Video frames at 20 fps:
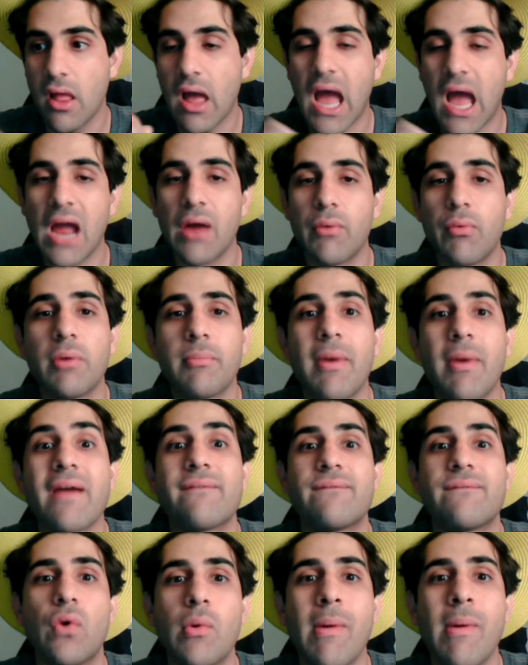I want my
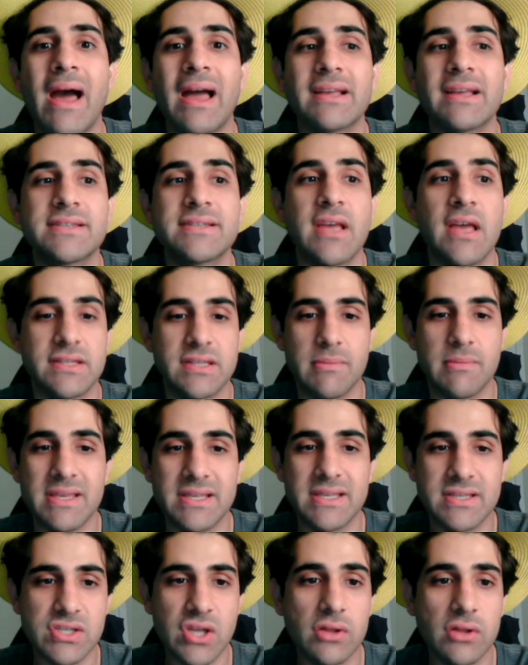fullbacks to be
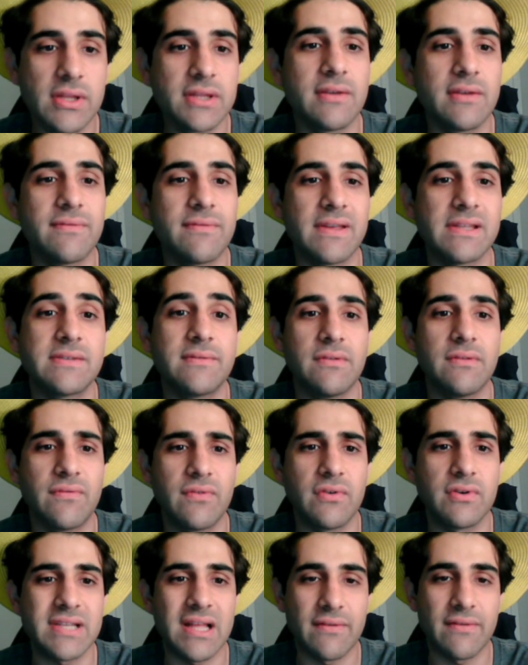solid defensively
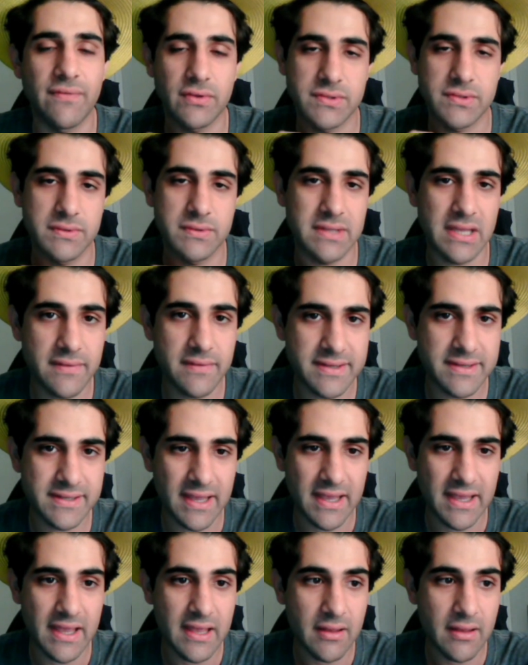first. Alphonso Davies
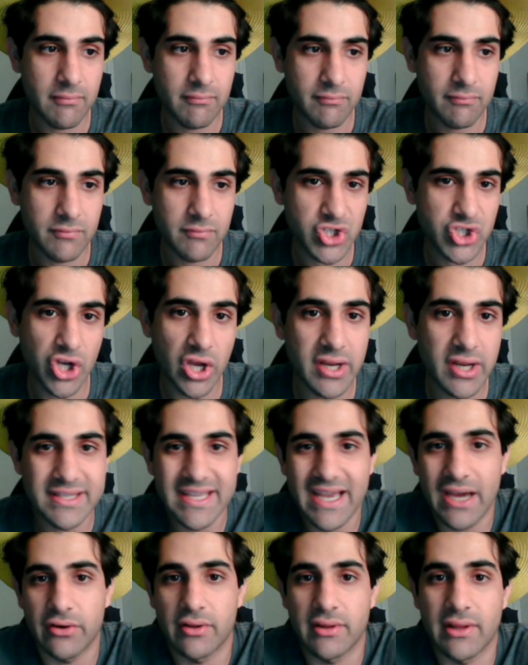shut it
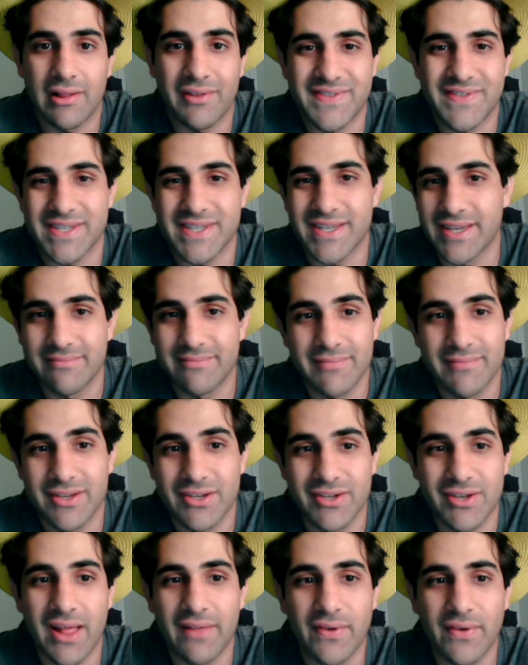down on the left side.
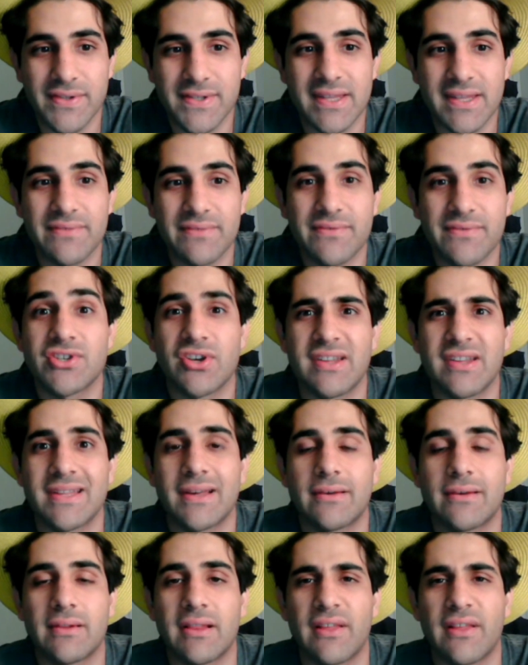Alphonso Davies shut it down
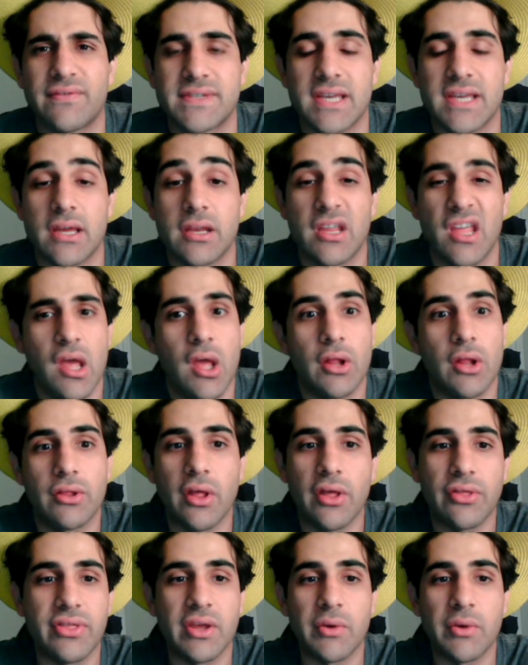on the left side.
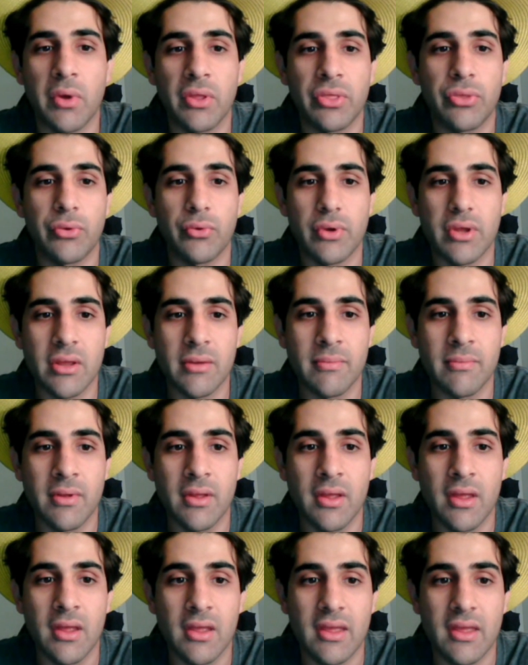Nothing went through him.
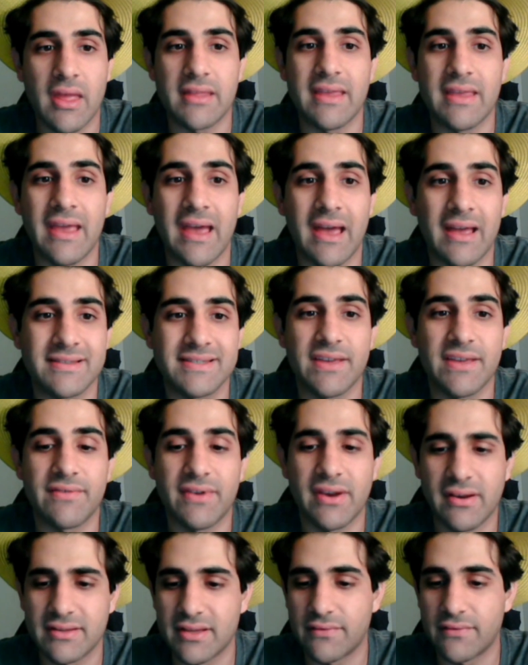And yeah, 7
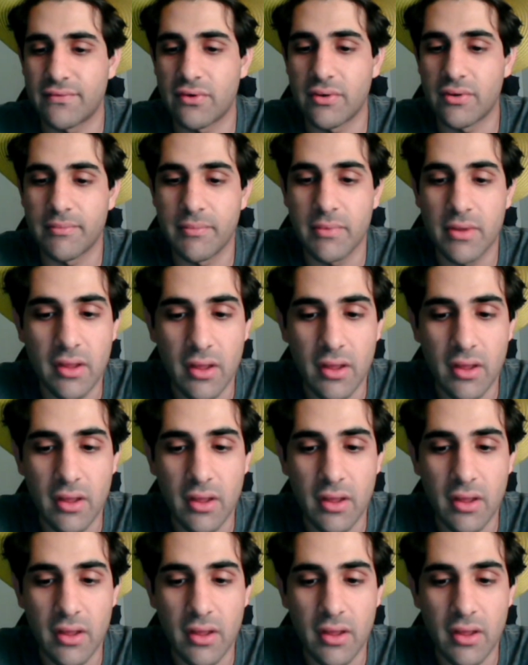out of 10 for him.